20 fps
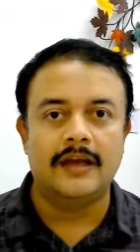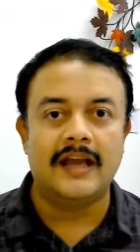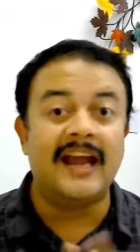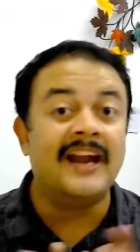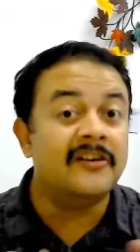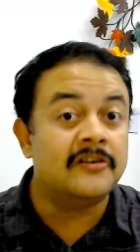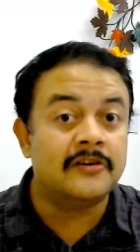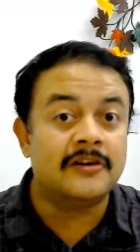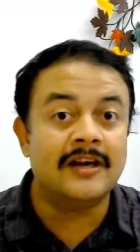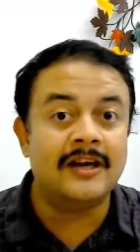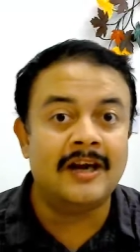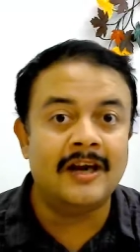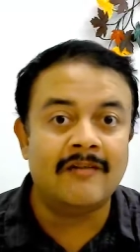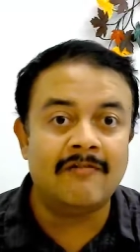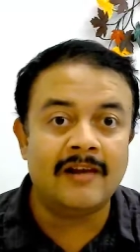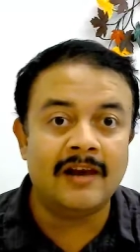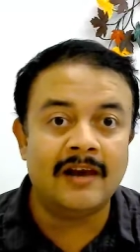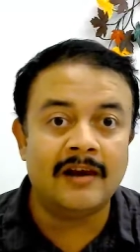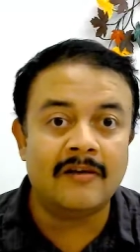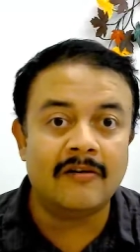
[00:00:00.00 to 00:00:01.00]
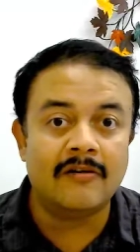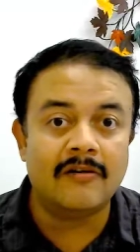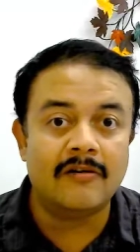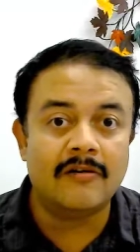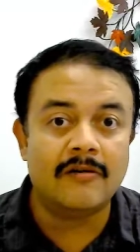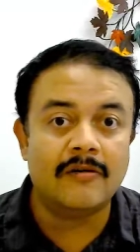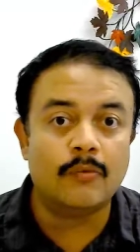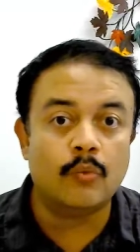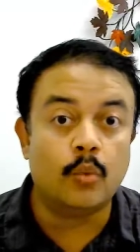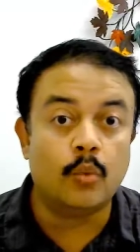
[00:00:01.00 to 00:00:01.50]
Entry level
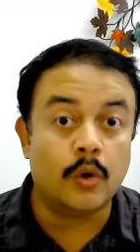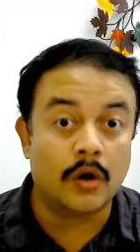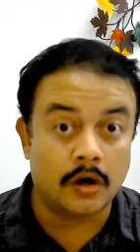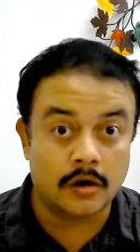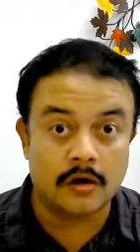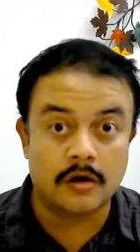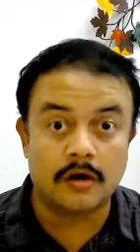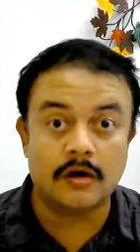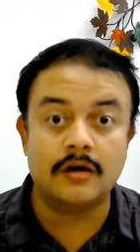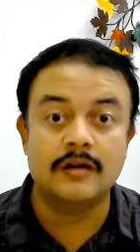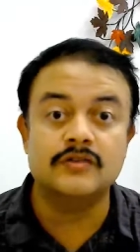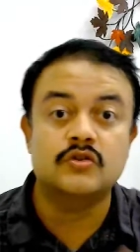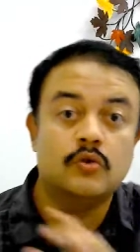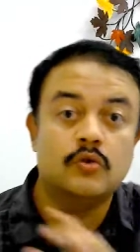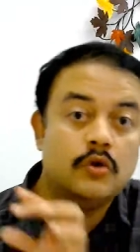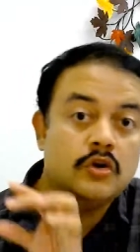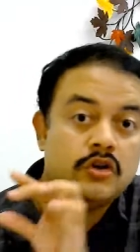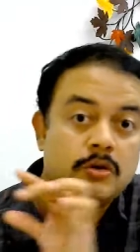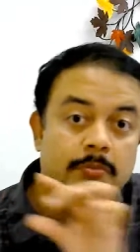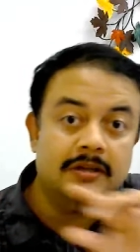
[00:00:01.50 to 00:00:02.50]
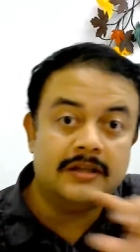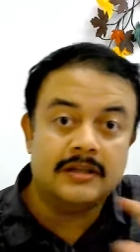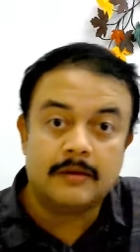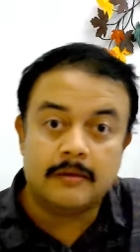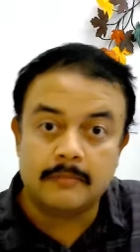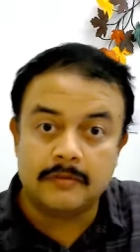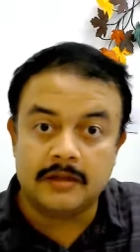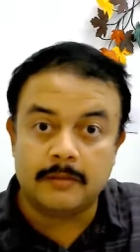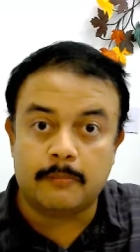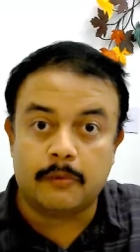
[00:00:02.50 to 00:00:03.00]
worker is going to be the
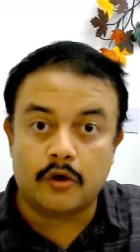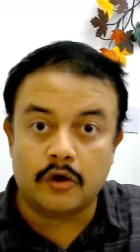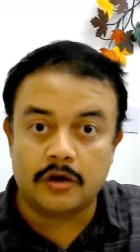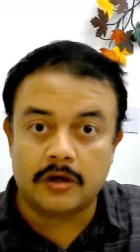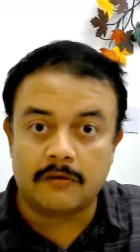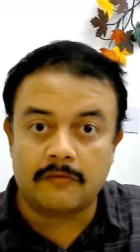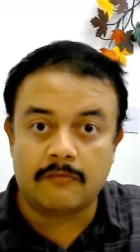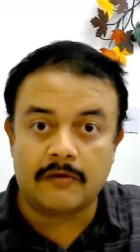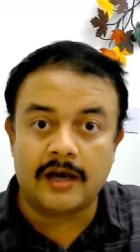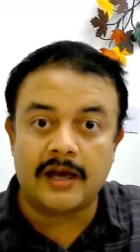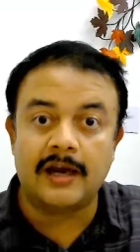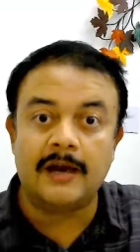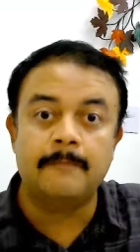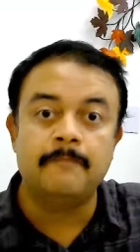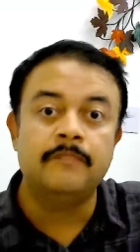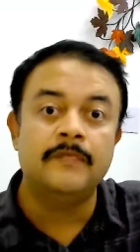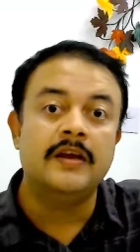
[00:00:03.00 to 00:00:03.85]
bottom, while